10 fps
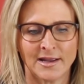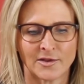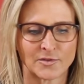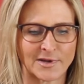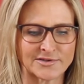
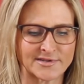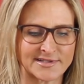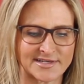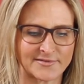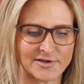The racial
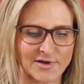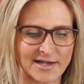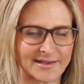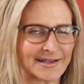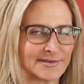sensitivity
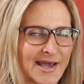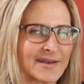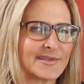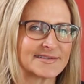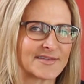training, like a lot
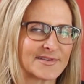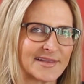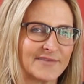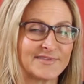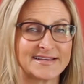of things on the left,